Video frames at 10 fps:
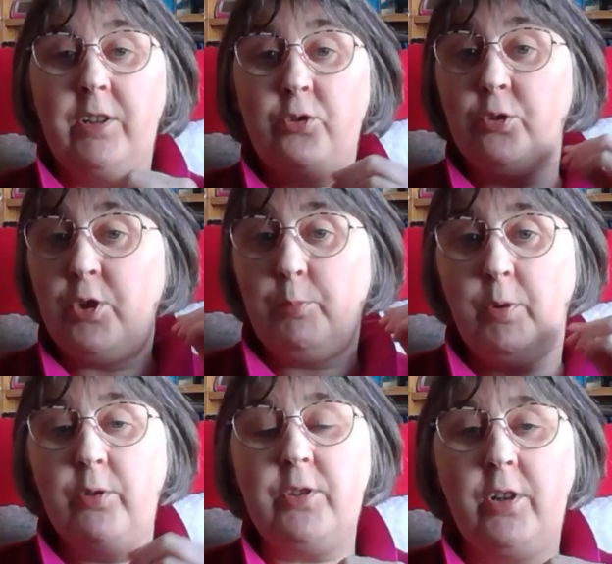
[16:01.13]
So she
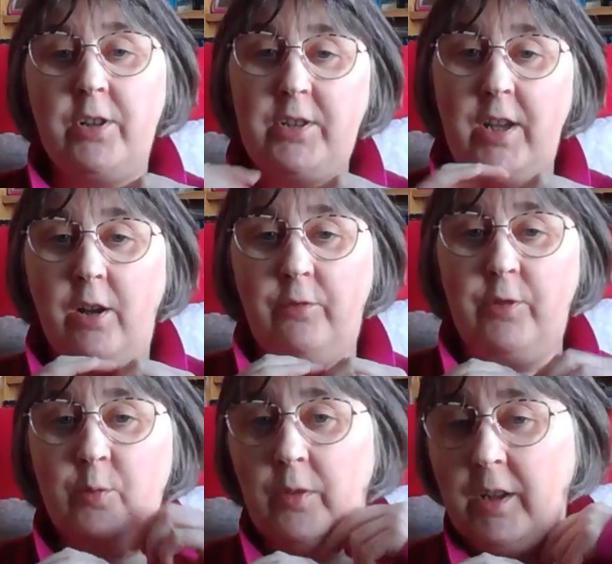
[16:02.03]
builds it herself.
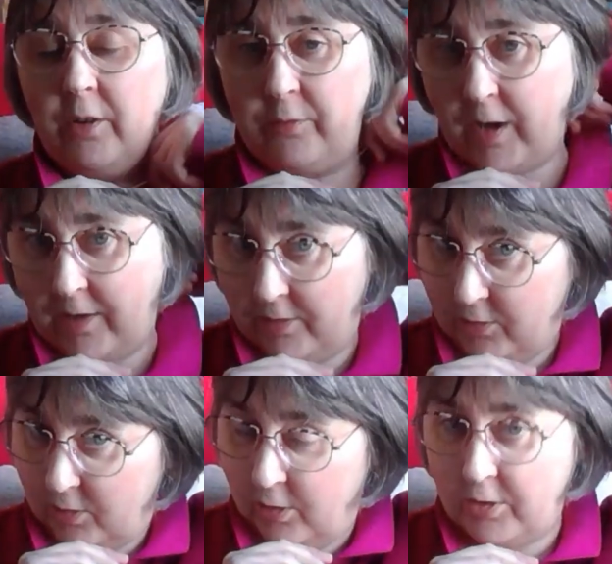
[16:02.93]
It's one thing her father
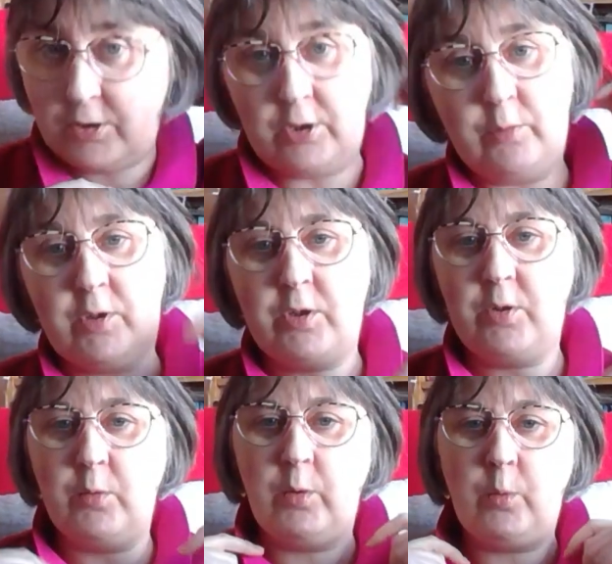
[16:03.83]
taught her to do, was to
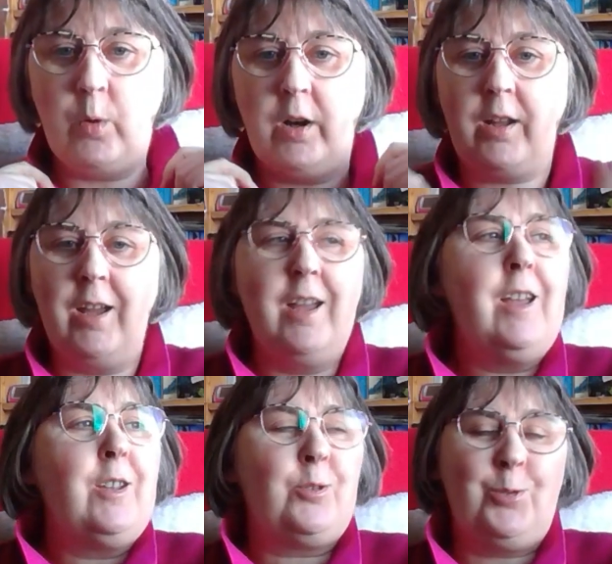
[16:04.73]
do woodwork.
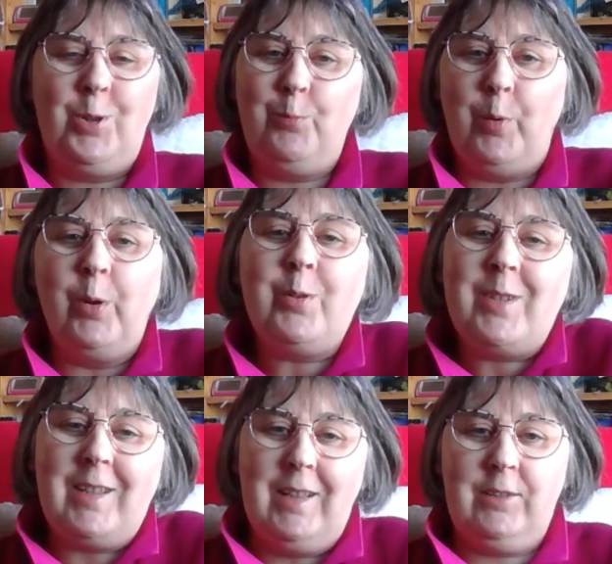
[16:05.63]
So she builds
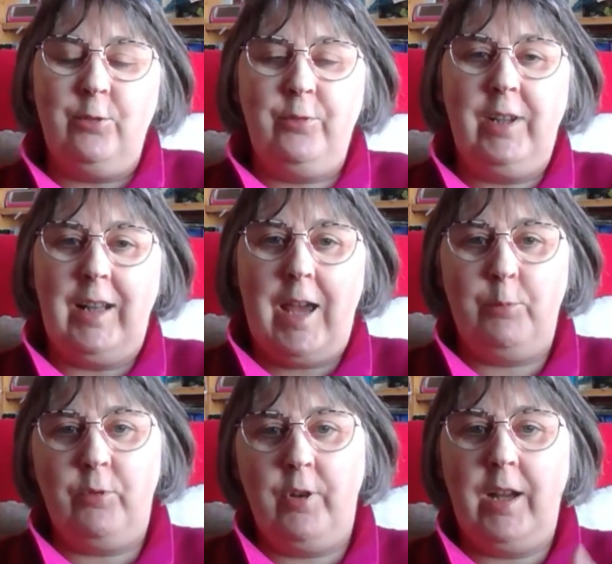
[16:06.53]
this little free
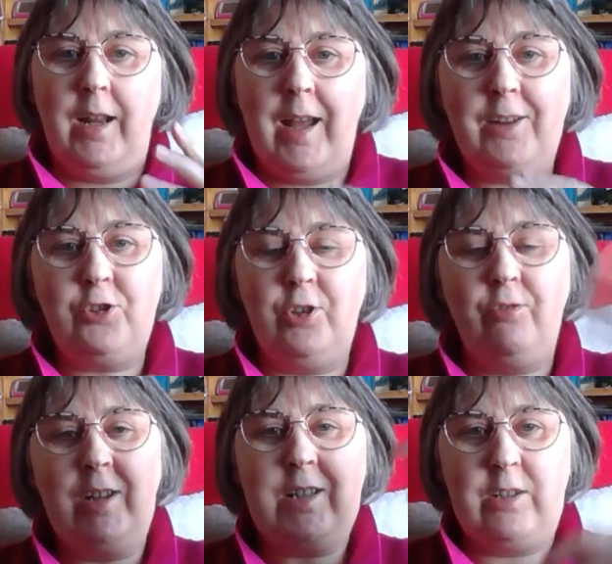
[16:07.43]
library, and as she
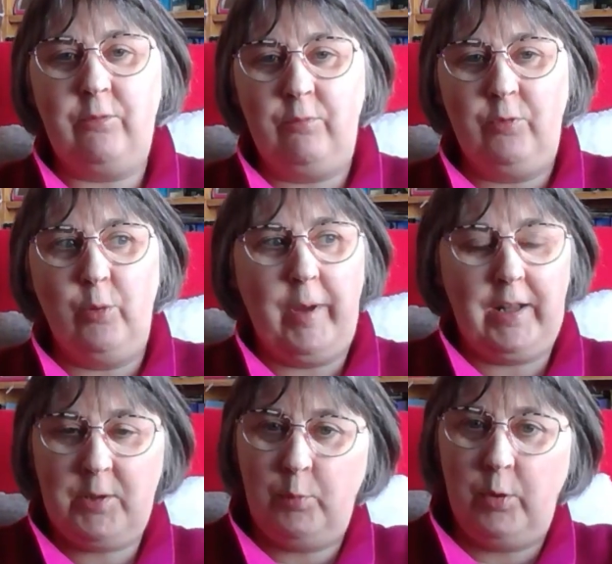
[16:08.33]
reads the
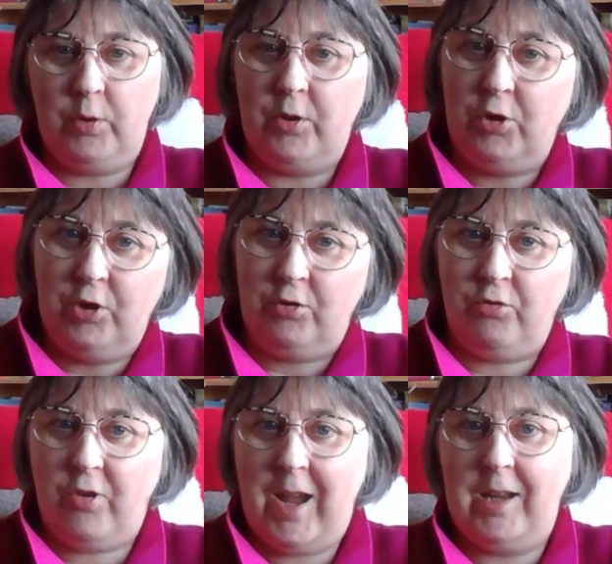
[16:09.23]
romance books that she's
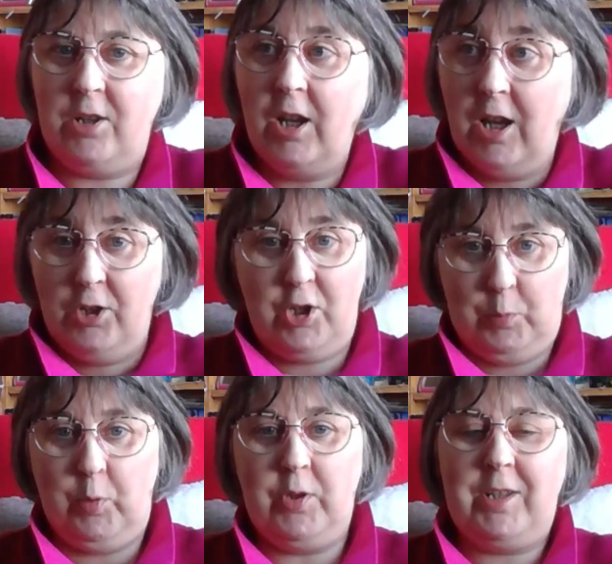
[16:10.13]
read, she
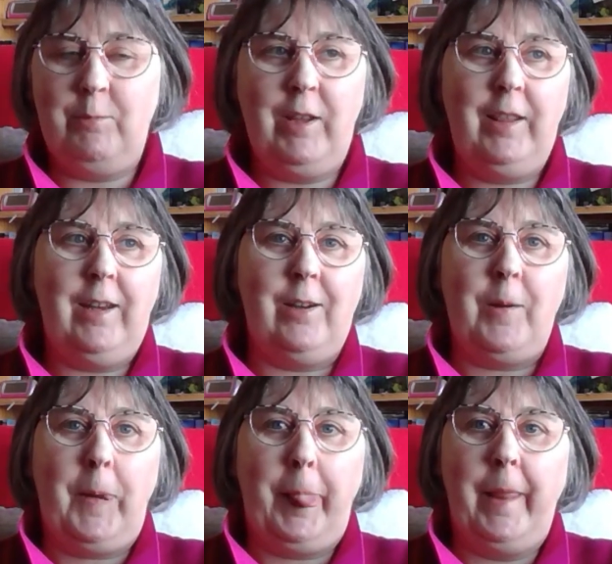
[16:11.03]
puts them in there.